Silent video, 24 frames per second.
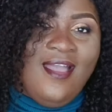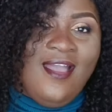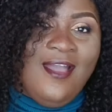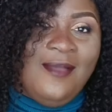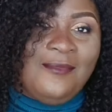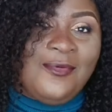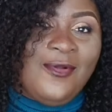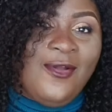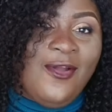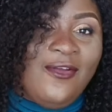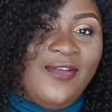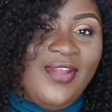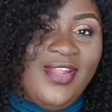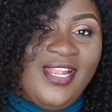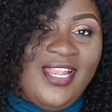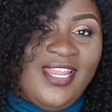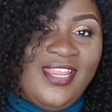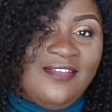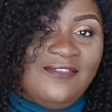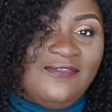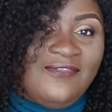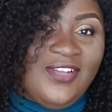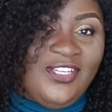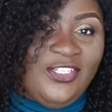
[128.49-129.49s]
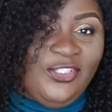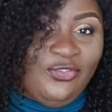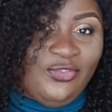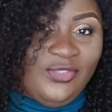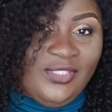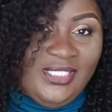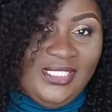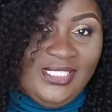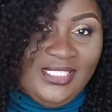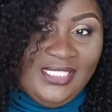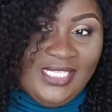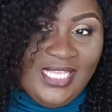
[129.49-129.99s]
I'm currently a
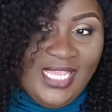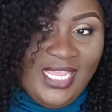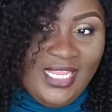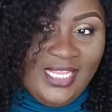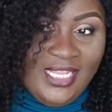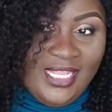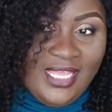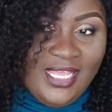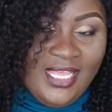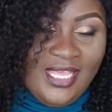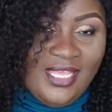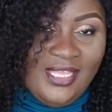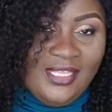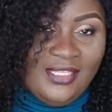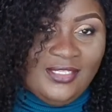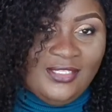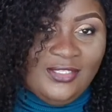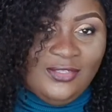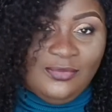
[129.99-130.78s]
fashion designer,